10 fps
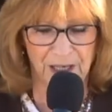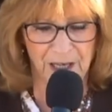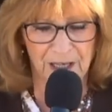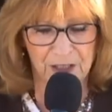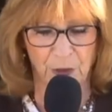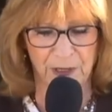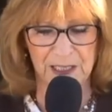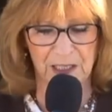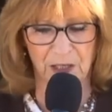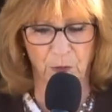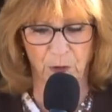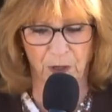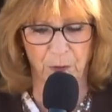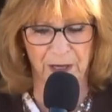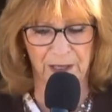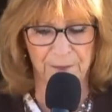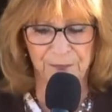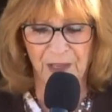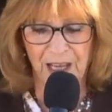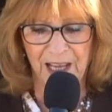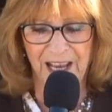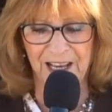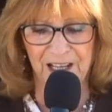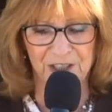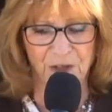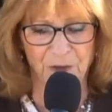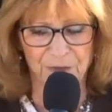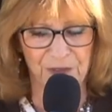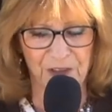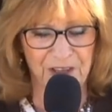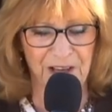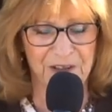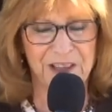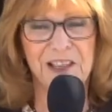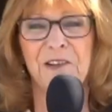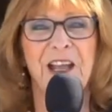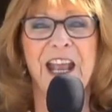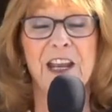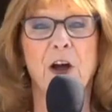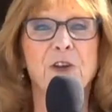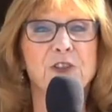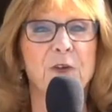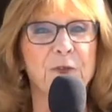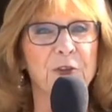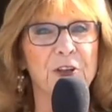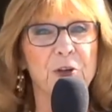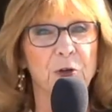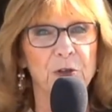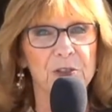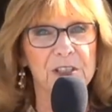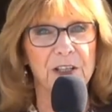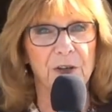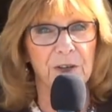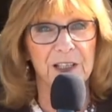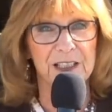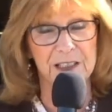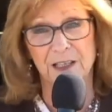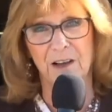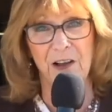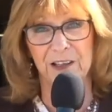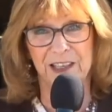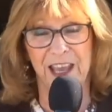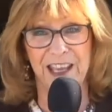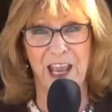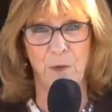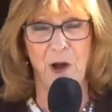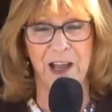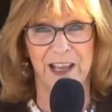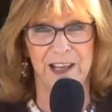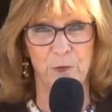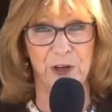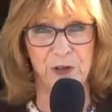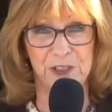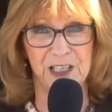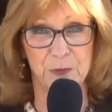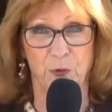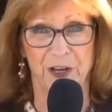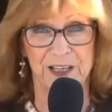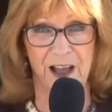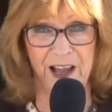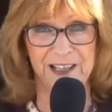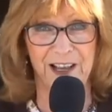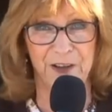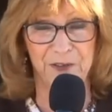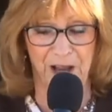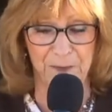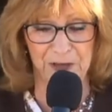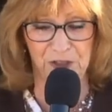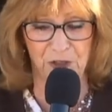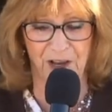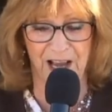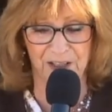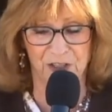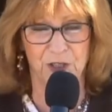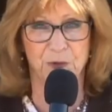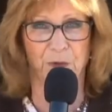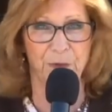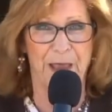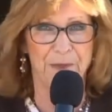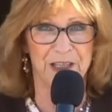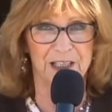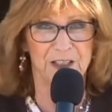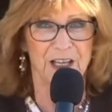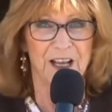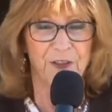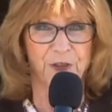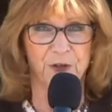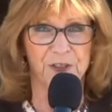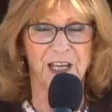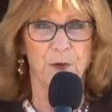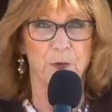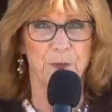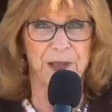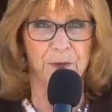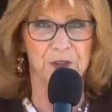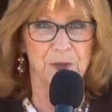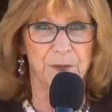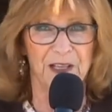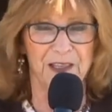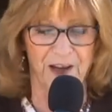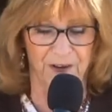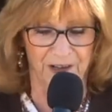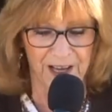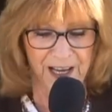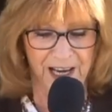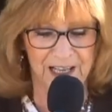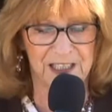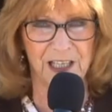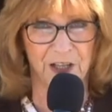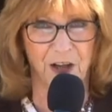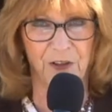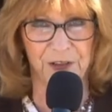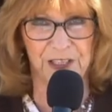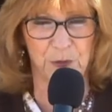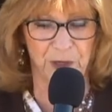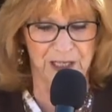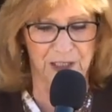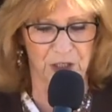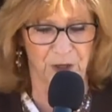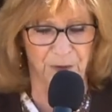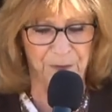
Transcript: so easy to work with, and uh, so. And, and also for the girls that are listening on KKYN 106.9, I, I, miss you guys too. And maybe this Thursday we'll be able to be there and see y'all this week too.